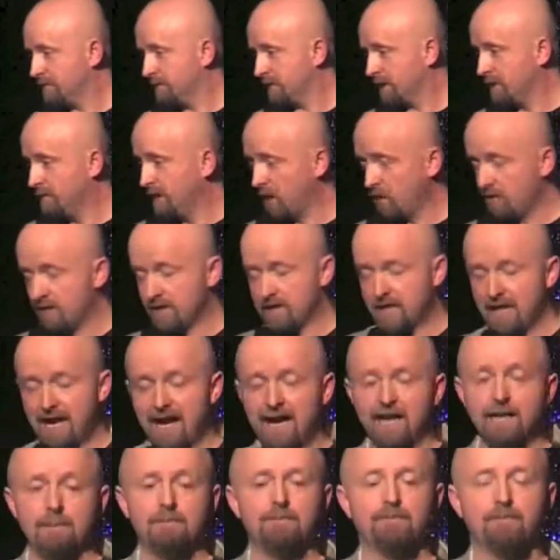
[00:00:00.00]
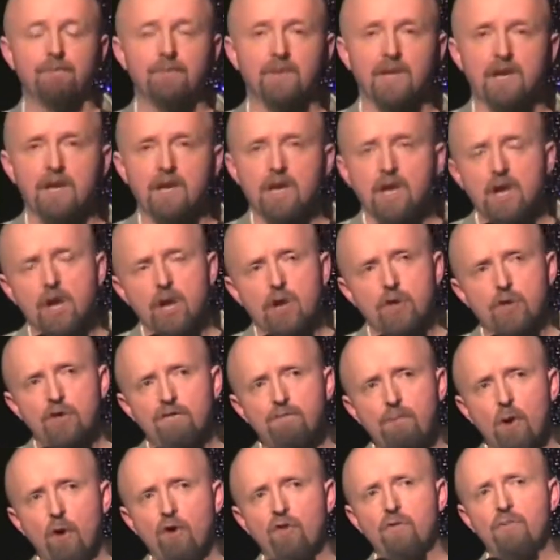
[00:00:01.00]
Camilla and Di.
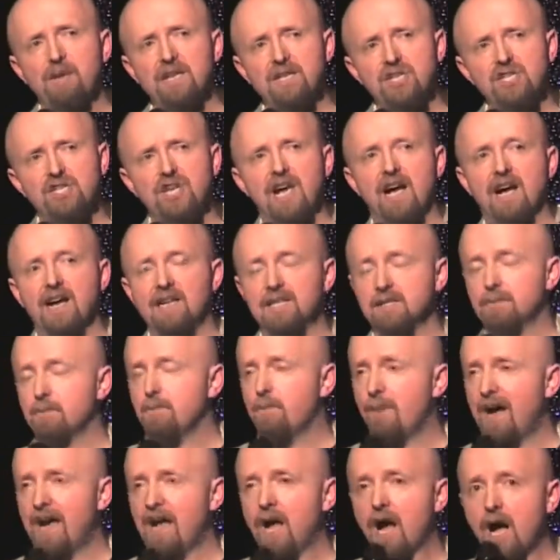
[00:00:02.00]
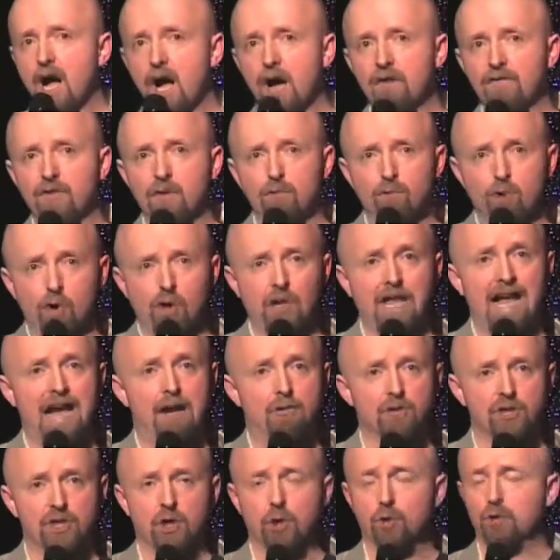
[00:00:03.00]
They've both been shagged by half the royal
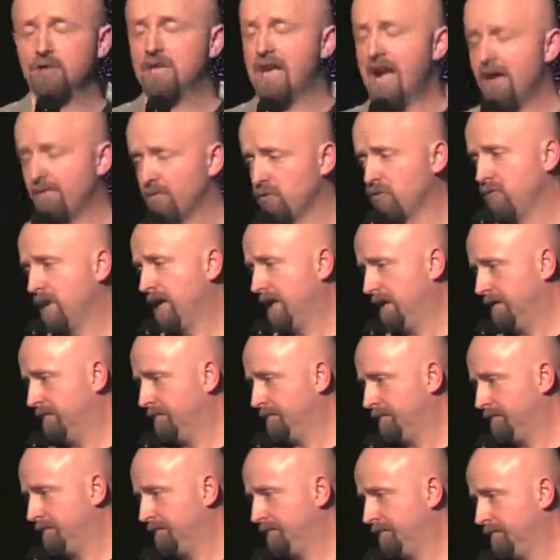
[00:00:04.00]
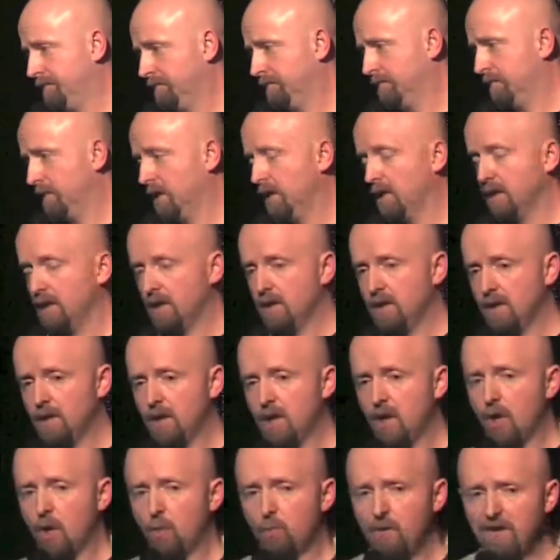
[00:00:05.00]
household cavalry.
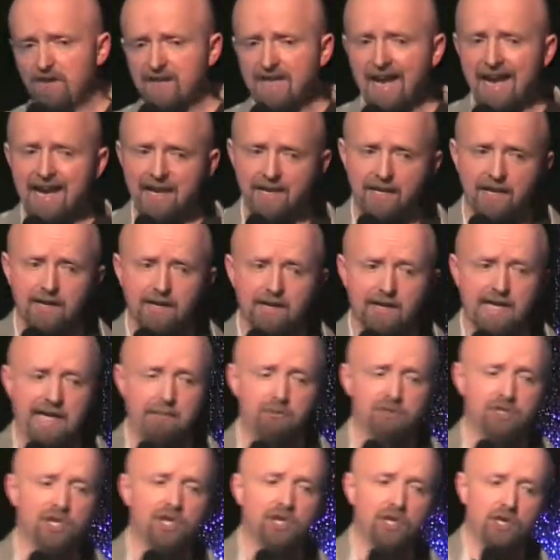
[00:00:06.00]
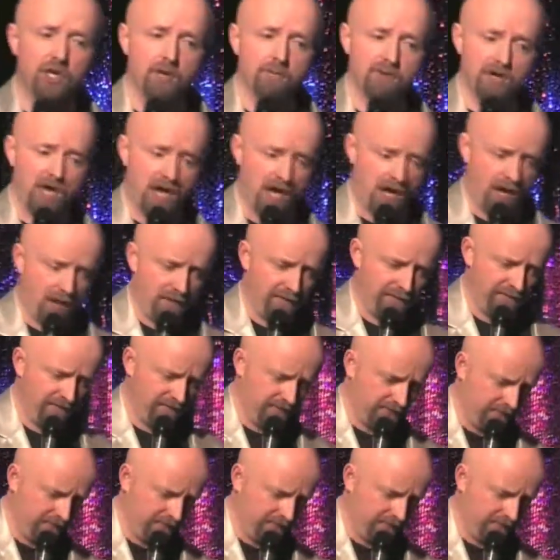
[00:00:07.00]
With Diana, it was the human half.